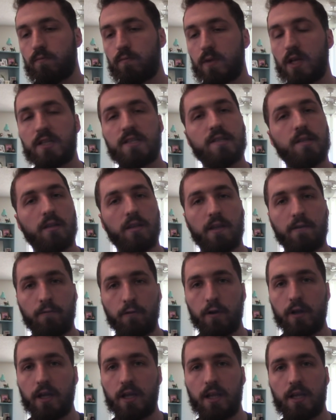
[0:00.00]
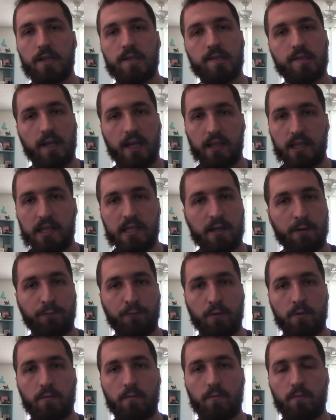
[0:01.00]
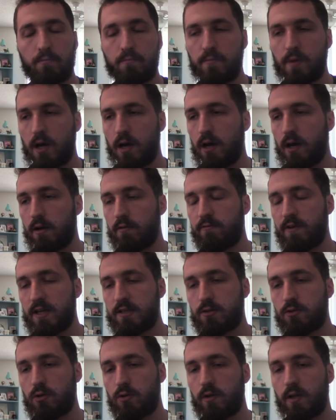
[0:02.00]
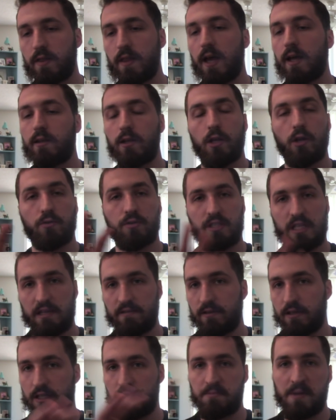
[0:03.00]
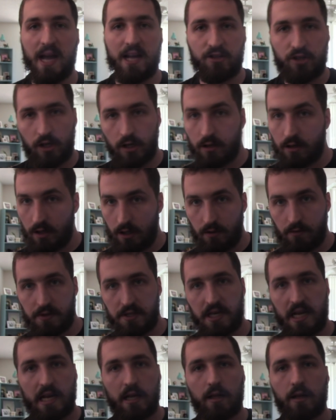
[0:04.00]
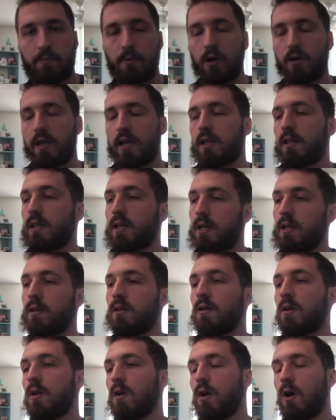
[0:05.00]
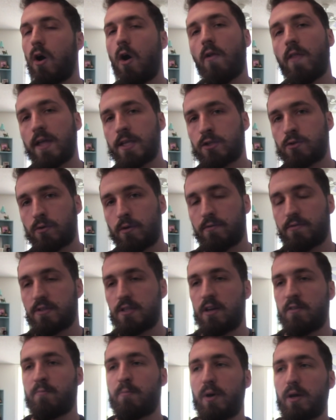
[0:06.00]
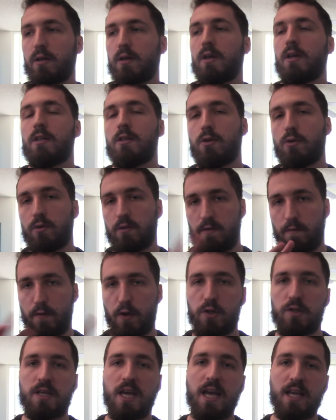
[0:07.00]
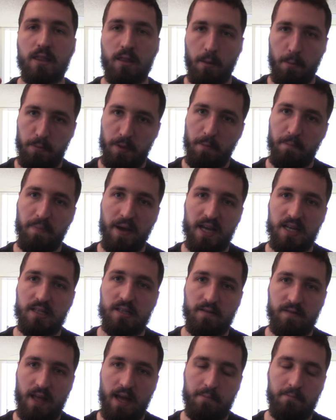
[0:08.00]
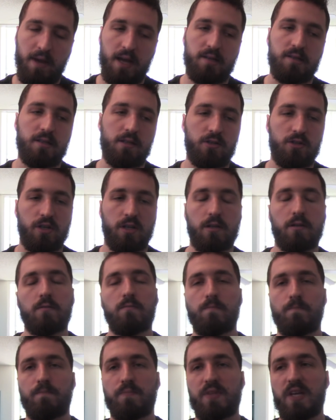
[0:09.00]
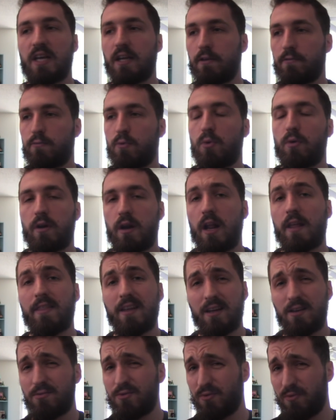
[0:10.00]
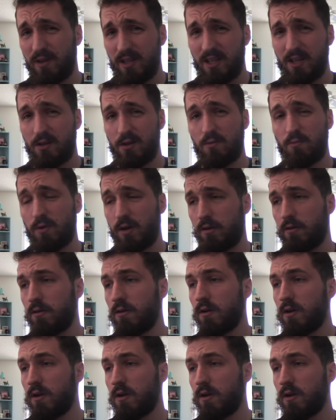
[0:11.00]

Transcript: It's delivered in a slightly different vessel in that, Steven is magic, he's part alien, all that sort of stuff, but you can take the base of that message and take it forward, and I think it's a really good one.